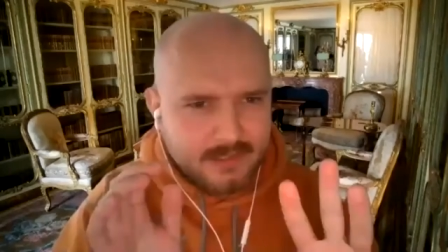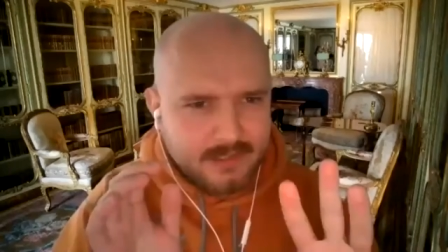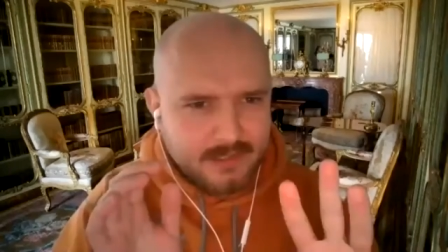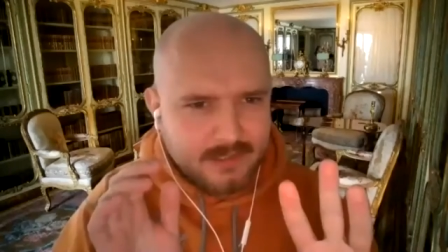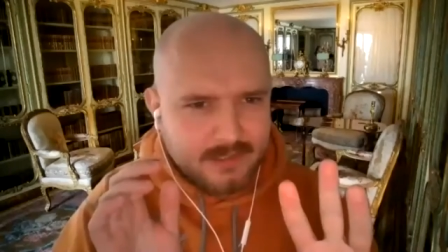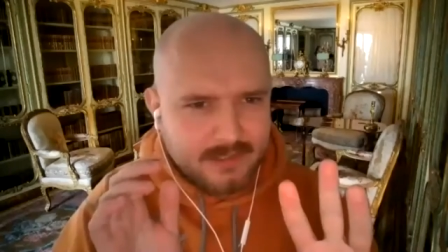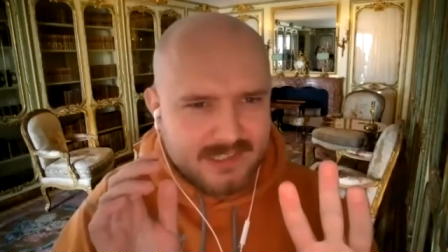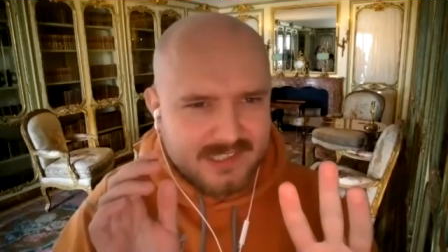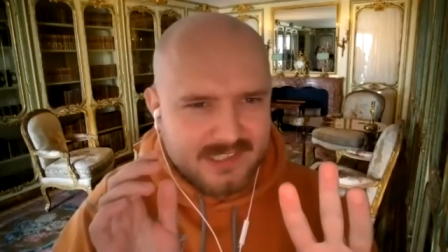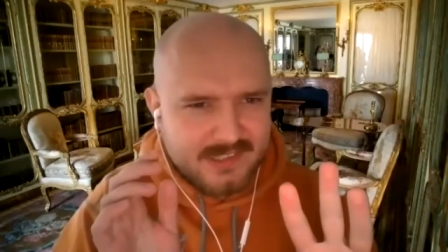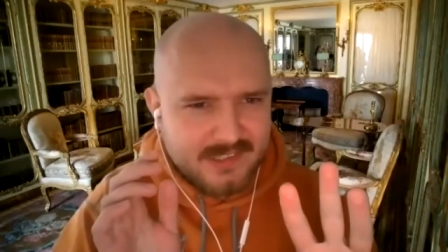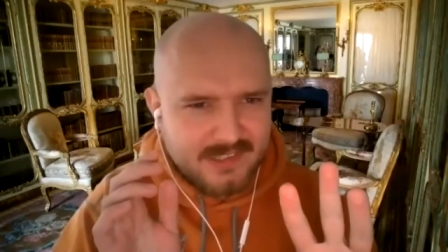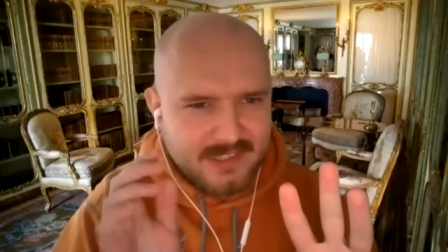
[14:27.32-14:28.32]
Kiri.
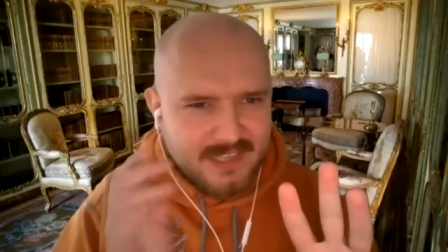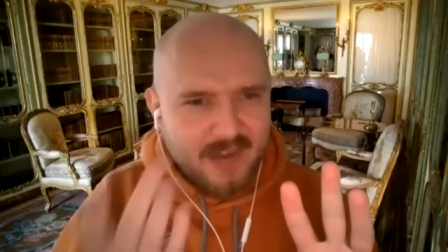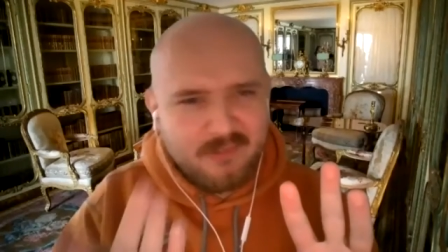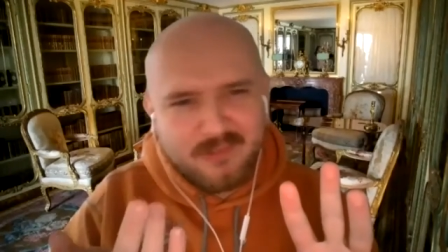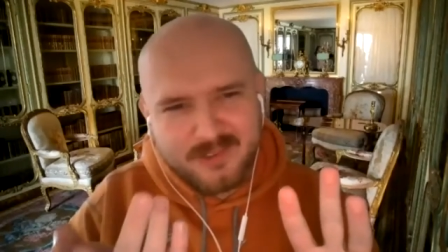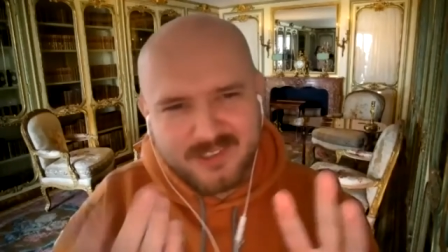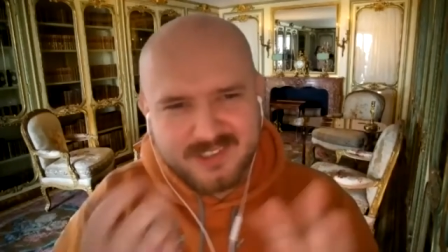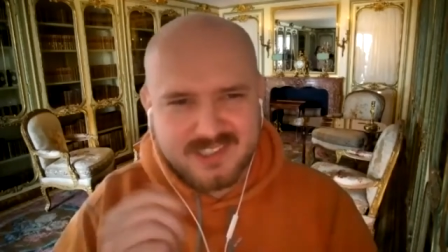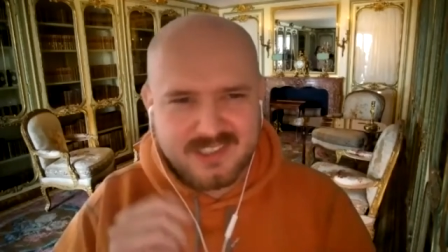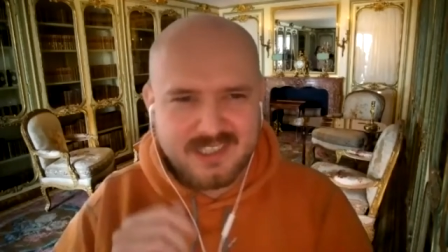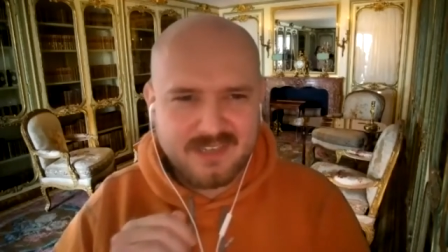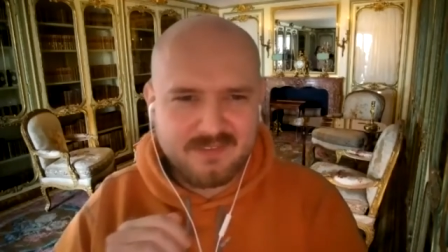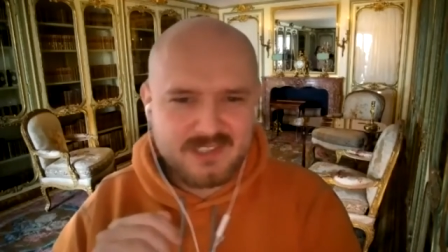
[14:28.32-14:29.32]
I forgot.
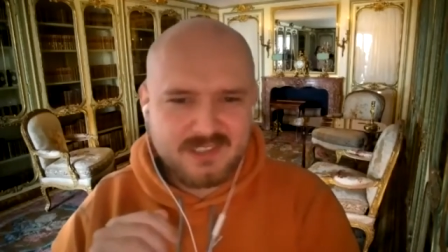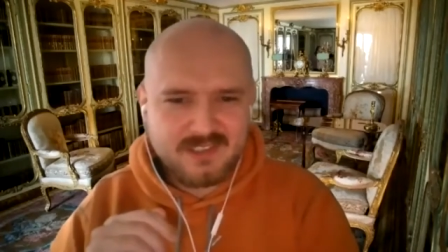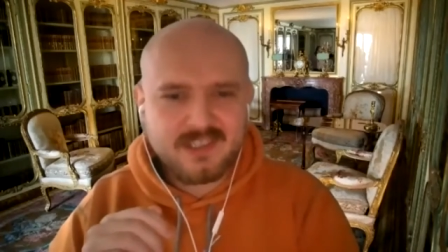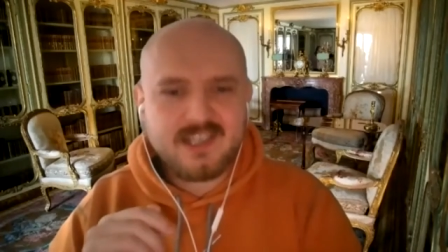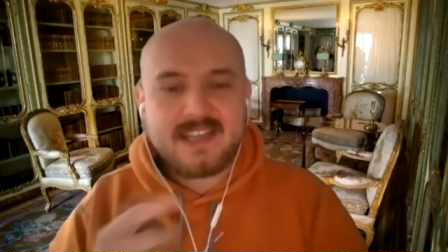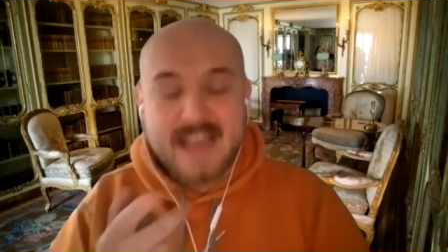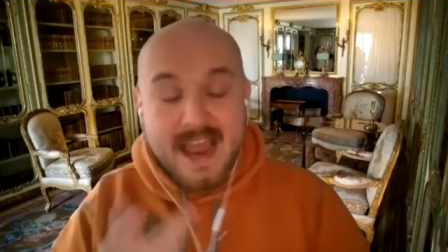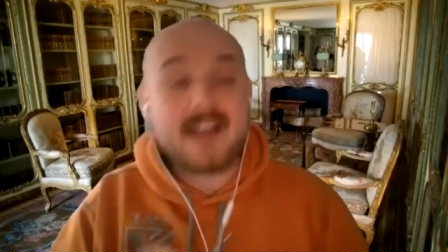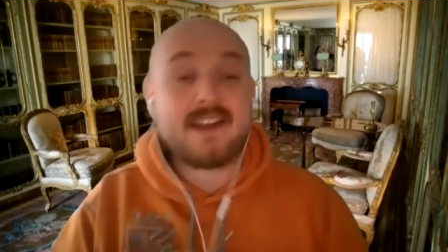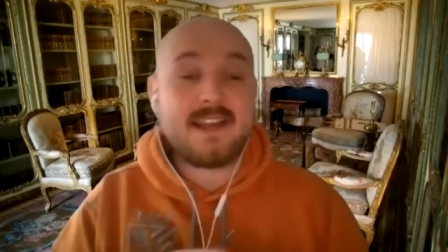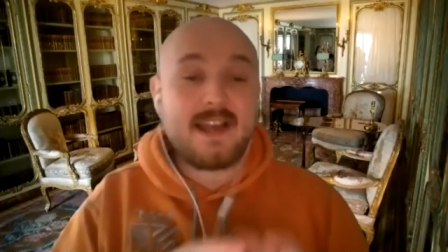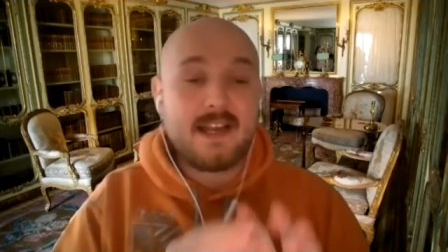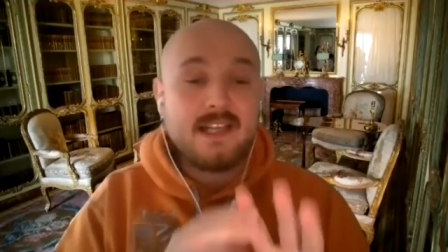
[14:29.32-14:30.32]
Yeah,
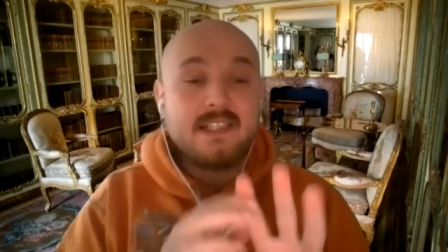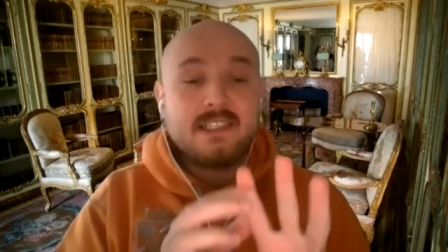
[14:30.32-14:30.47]
yeah.